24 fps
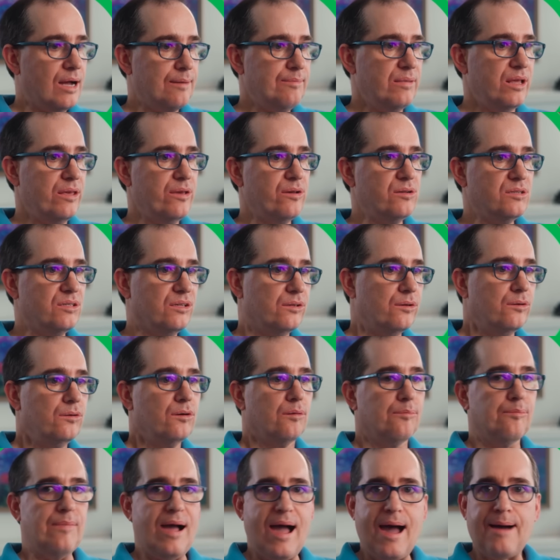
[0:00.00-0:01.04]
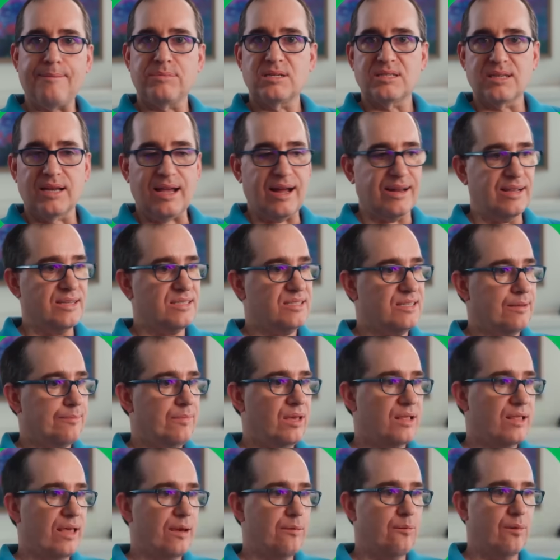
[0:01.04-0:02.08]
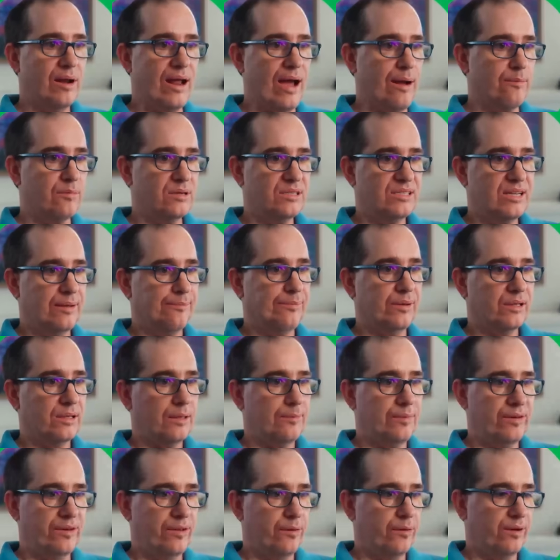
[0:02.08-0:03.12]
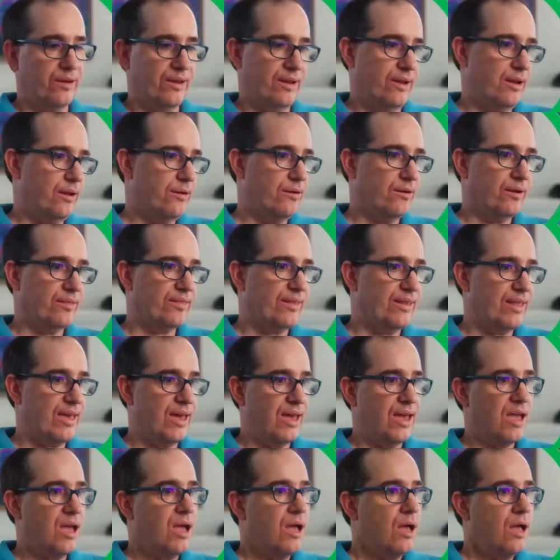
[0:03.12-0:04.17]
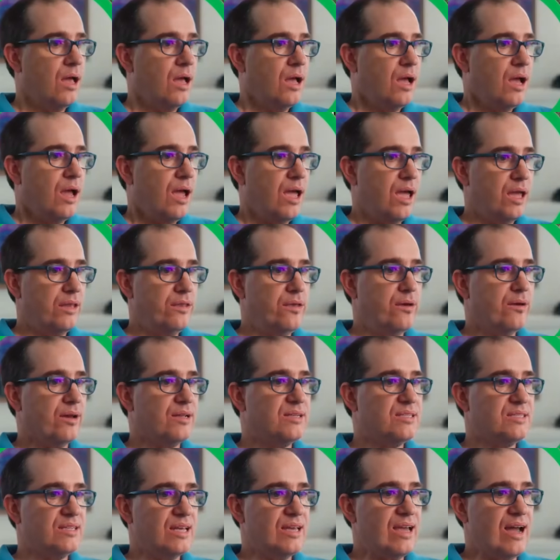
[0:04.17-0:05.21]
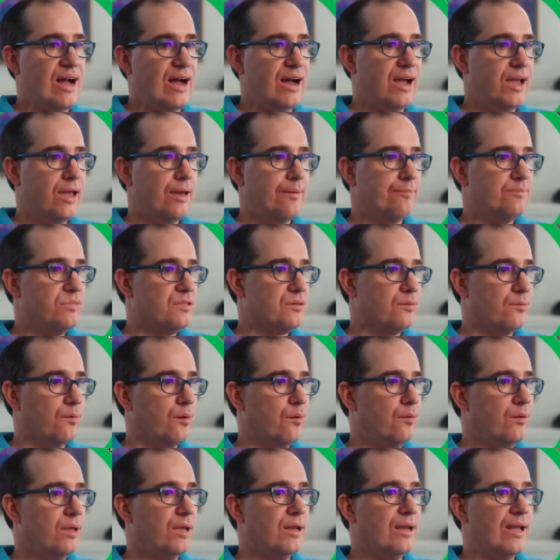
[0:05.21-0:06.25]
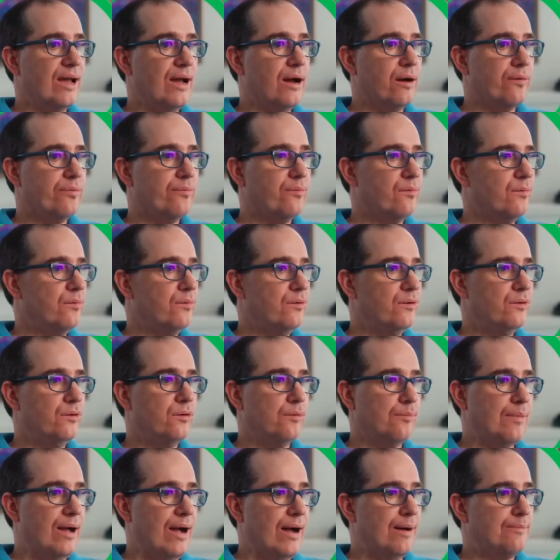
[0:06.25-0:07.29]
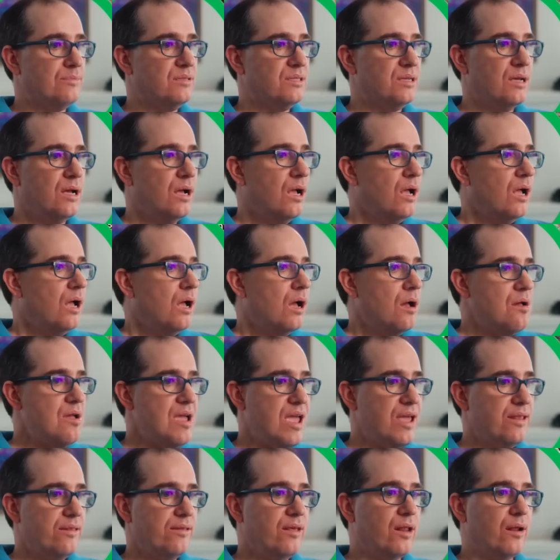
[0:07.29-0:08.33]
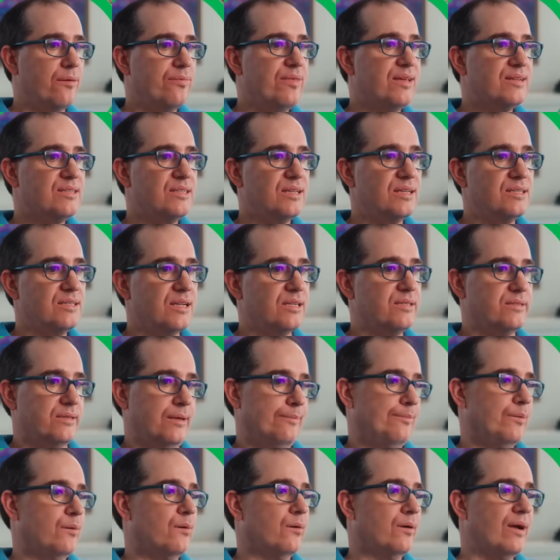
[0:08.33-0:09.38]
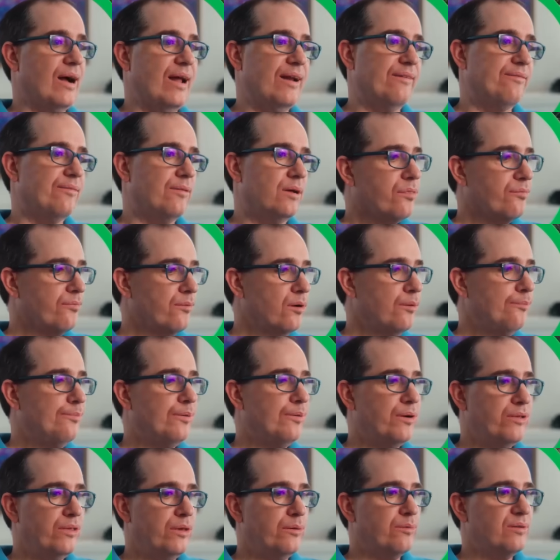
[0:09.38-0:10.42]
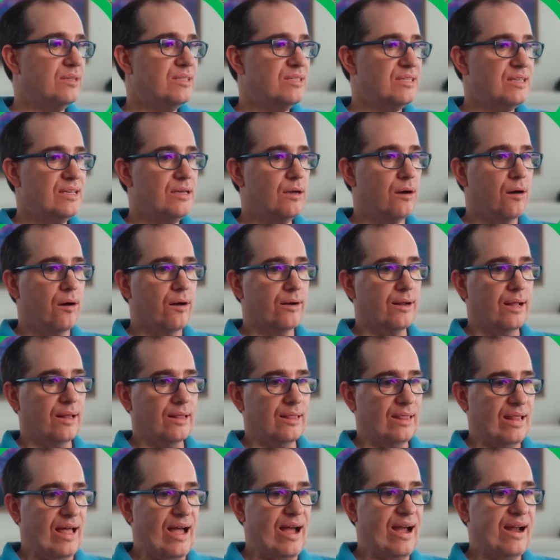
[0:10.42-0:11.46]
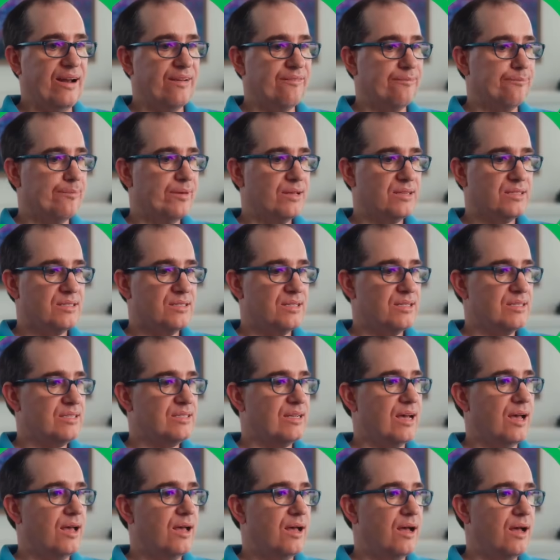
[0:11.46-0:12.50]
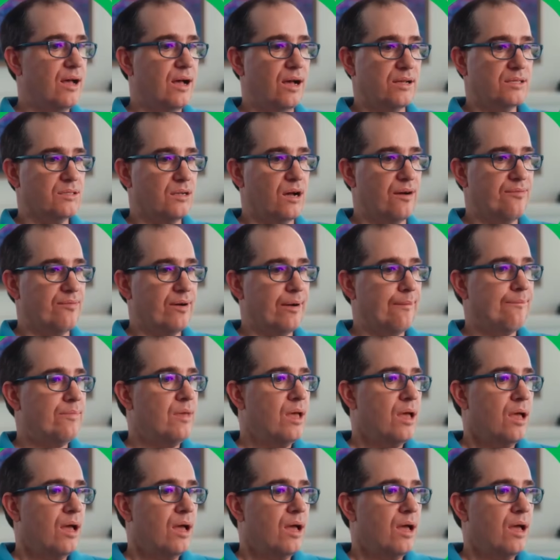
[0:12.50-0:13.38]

I'm going to use Google Maps to kind of simulate what I would typically be doing during the day. And you can see I am scrolling now through Google Maps. And this is a typical kind of throughput you would see on a line of business software.